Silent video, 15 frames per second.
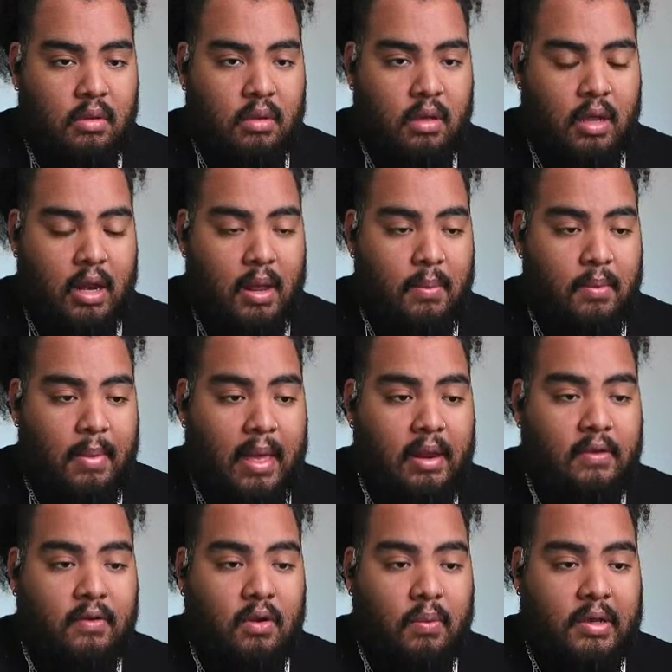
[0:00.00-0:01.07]
And I'm not even
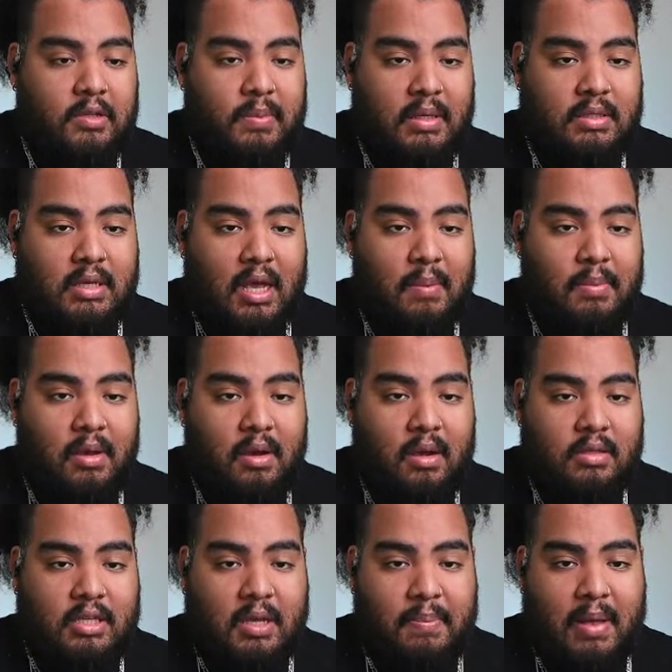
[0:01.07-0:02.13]
going to waste my time here. I'll
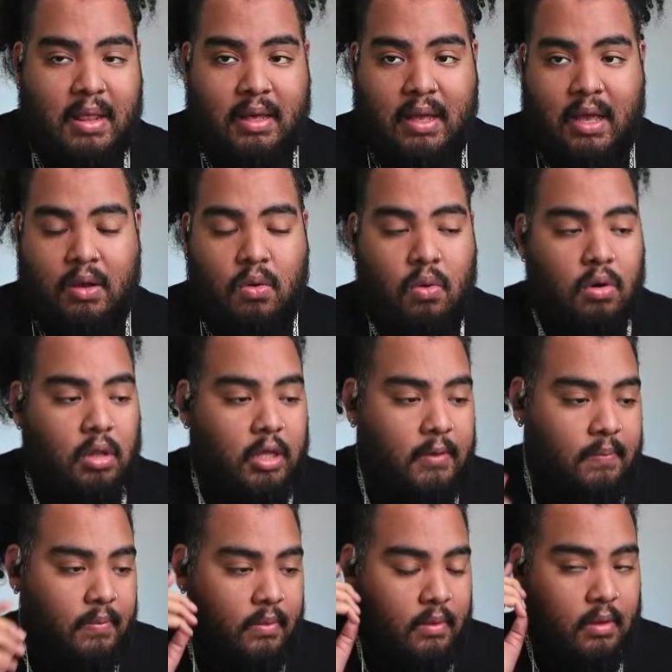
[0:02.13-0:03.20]
take Malachi Corley.
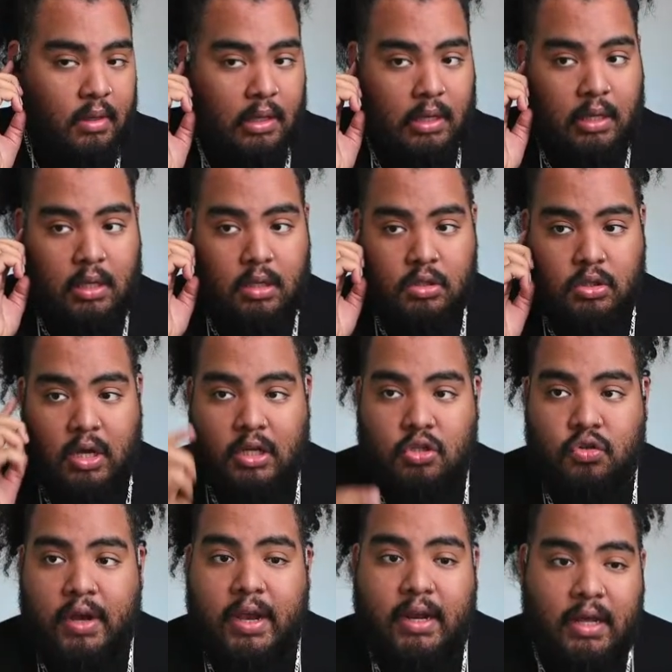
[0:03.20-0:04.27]
So I
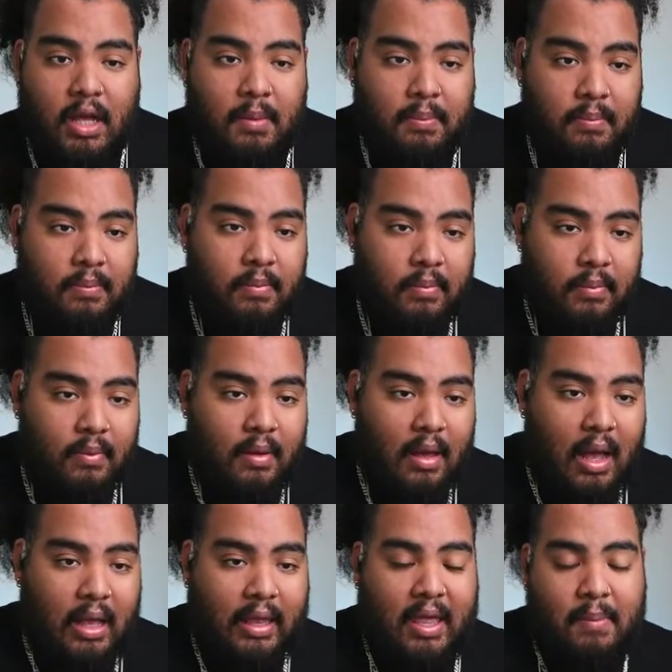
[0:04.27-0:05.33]
trade up.
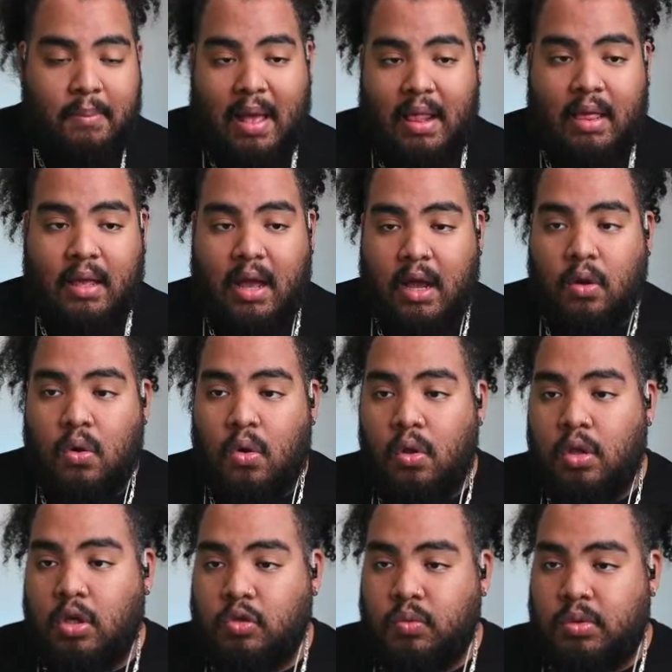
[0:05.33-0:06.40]
I get Malachi Corley,
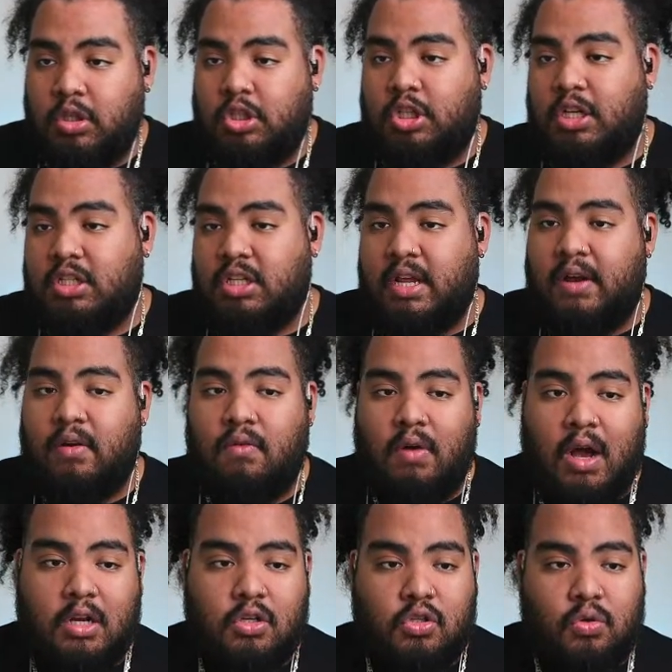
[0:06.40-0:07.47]
who's with the Jets and Aaron
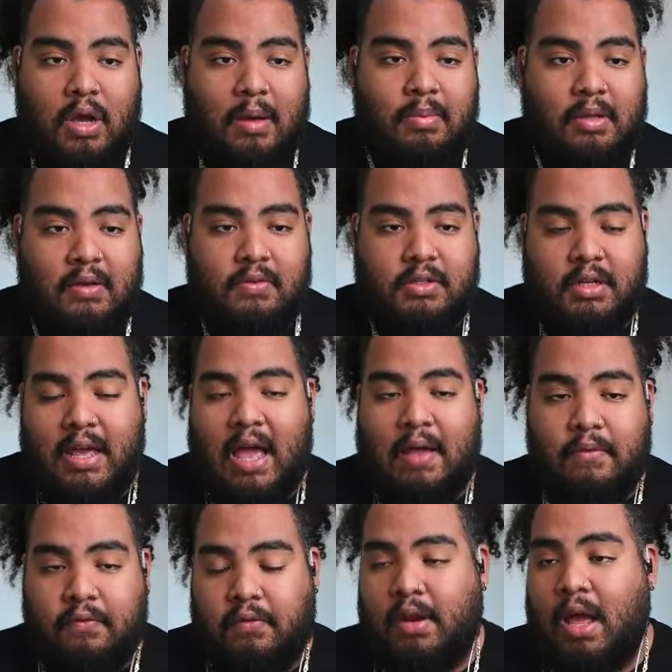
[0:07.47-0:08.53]
Rodgers, who I believe is going to have a
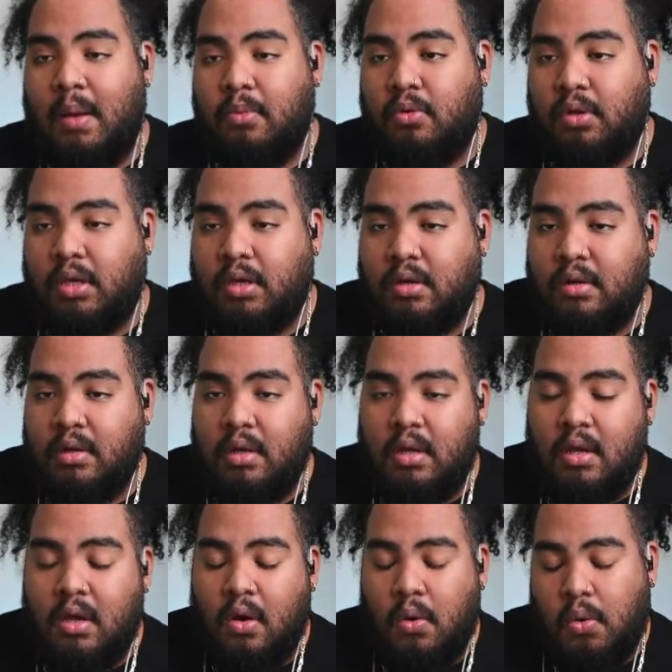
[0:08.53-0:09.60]
phenomenal year.
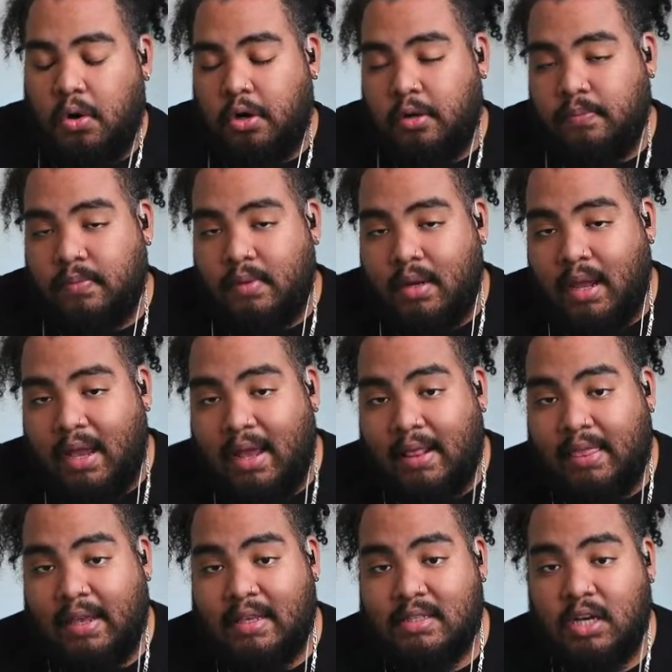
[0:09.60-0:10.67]
Or I
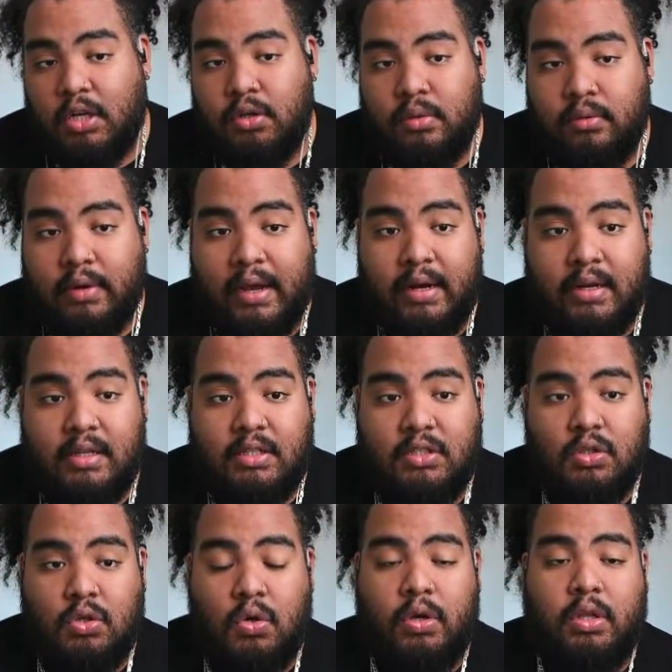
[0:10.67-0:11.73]
think it's underrated. He's still
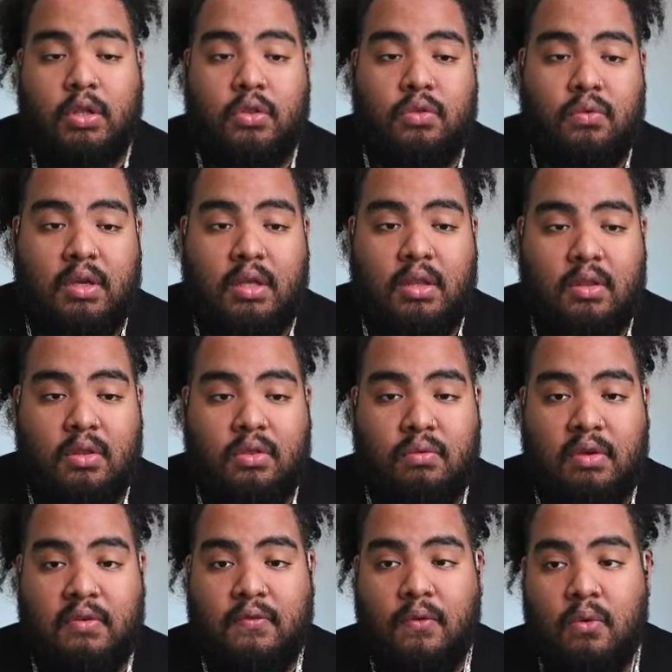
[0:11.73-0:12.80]
going in the
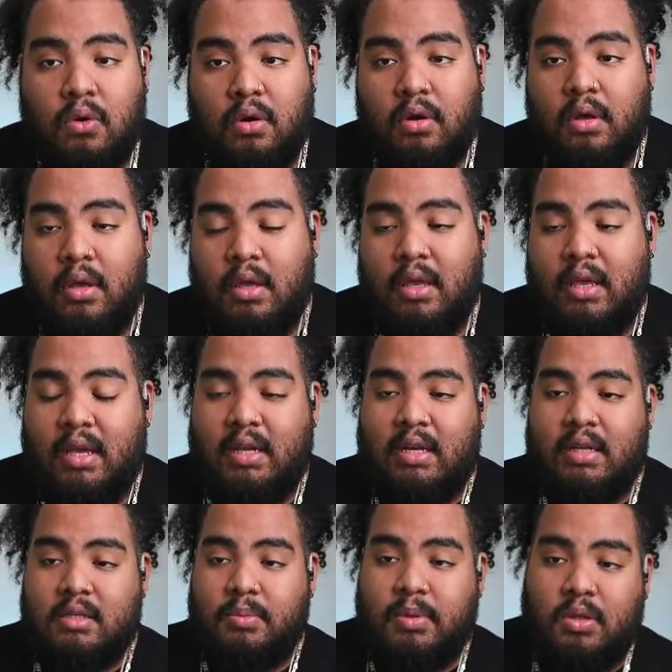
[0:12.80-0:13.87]
3-4. He can
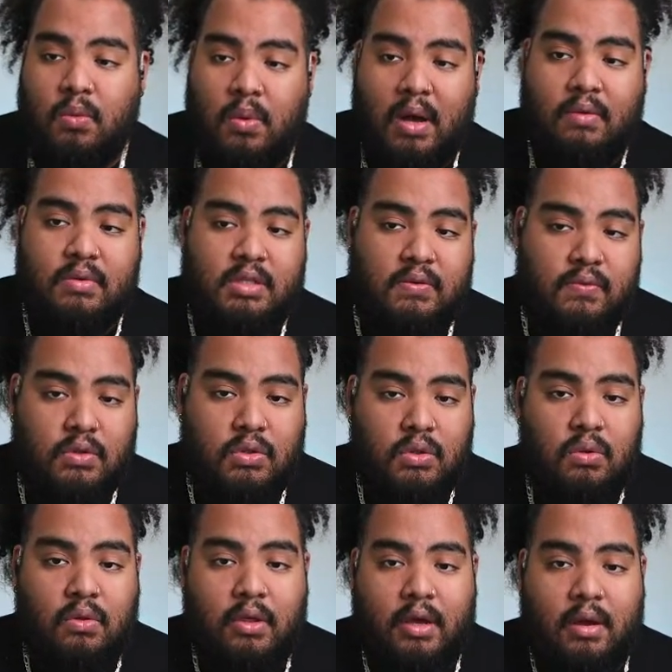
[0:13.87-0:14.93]
easily be the wide receiver 2
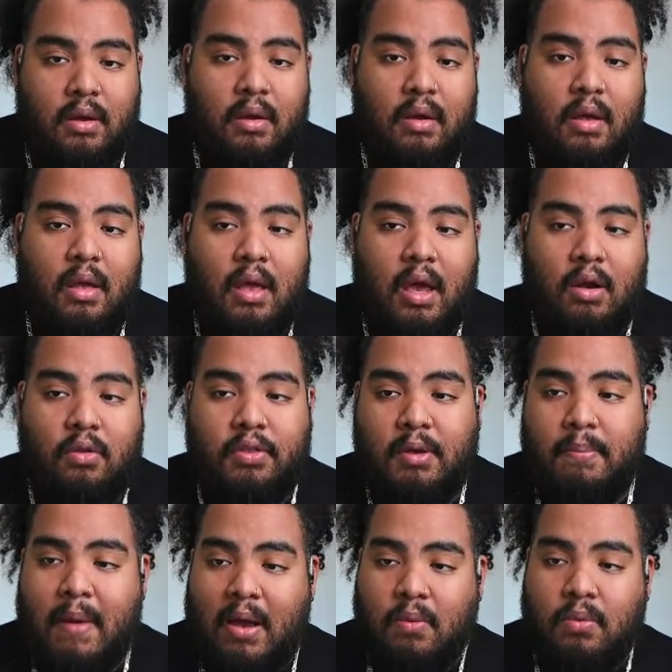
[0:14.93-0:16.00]
there. I don't think
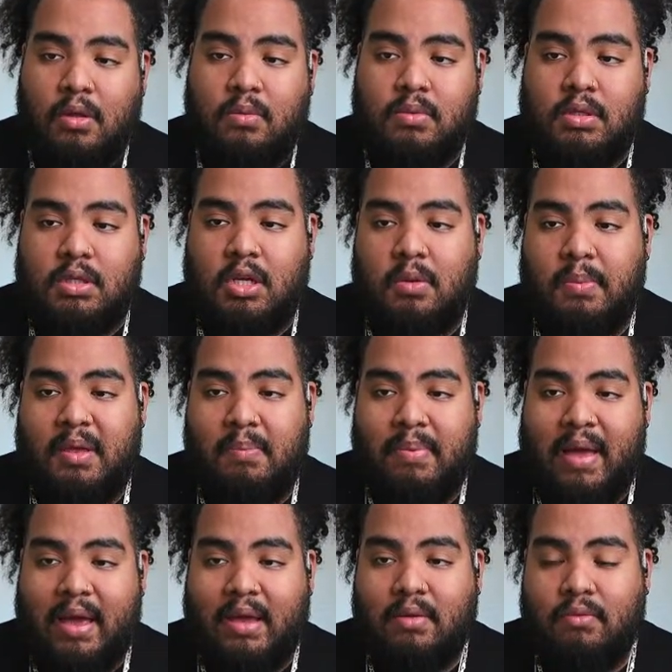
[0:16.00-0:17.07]
Mike Williams is going to be
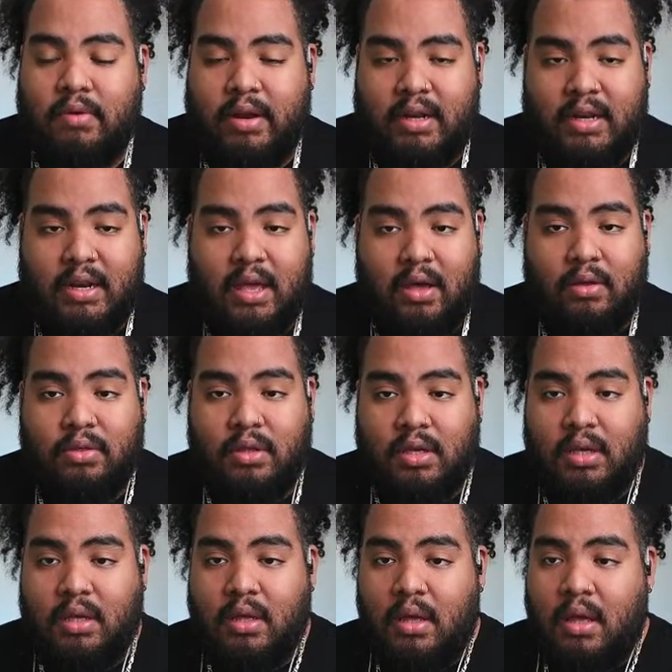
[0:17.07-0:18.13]
back and ready and
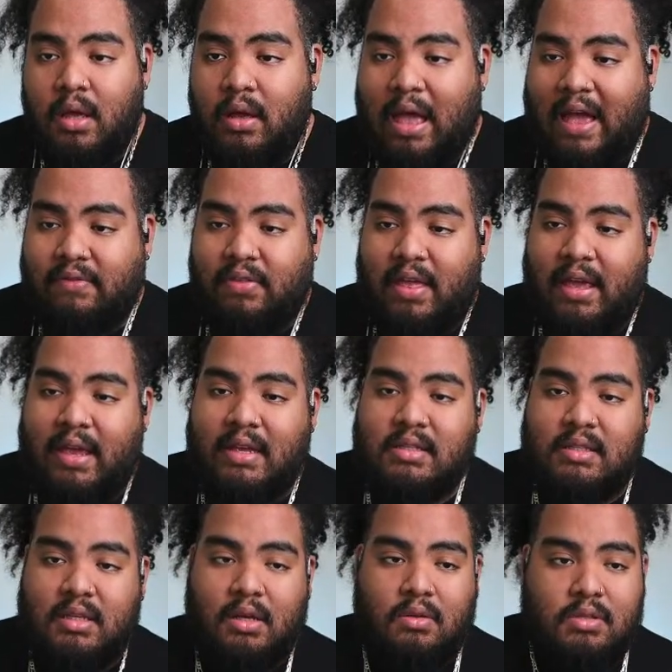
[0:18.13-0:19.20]
healthy after that
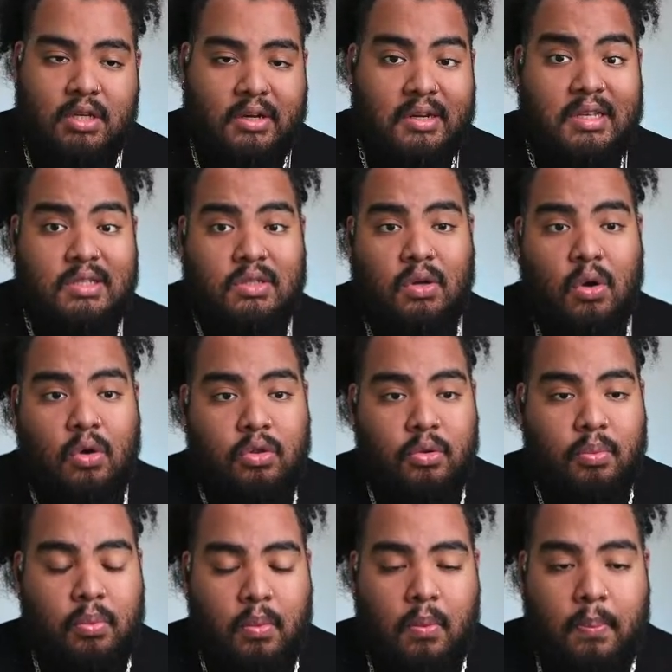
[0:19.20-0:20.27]
ACL tear. And he's an older
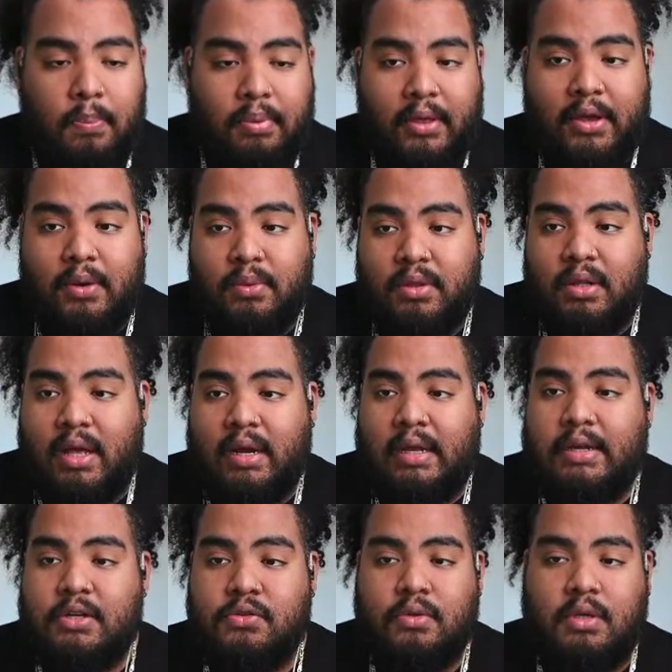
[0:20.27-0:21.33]
player with a lot of
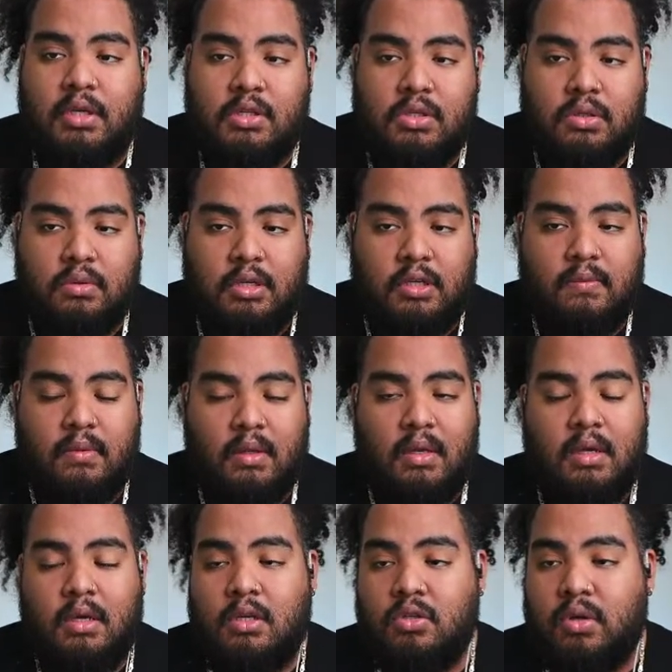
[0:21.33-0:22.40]
injury history.
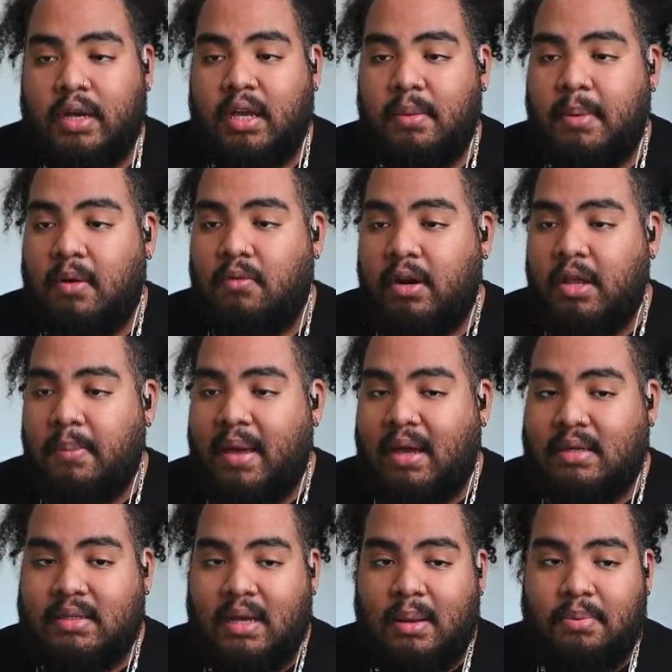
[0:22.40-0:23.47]
So I get my running back
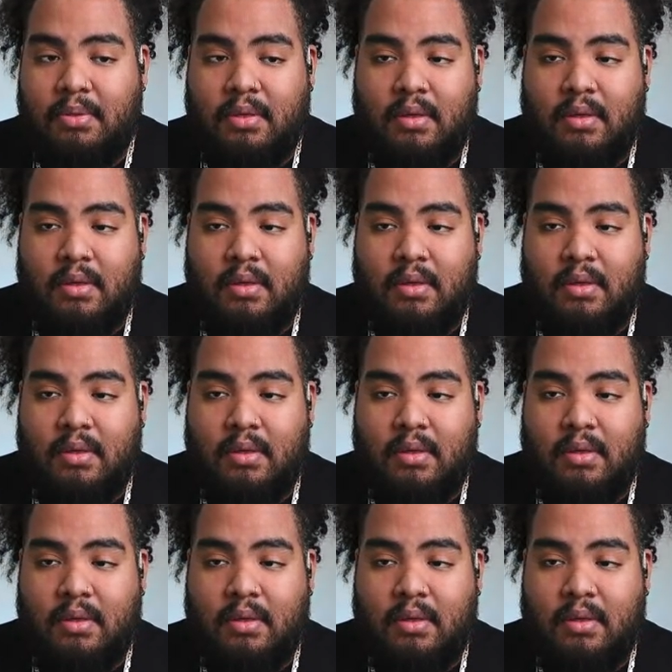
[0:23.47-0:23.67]
depth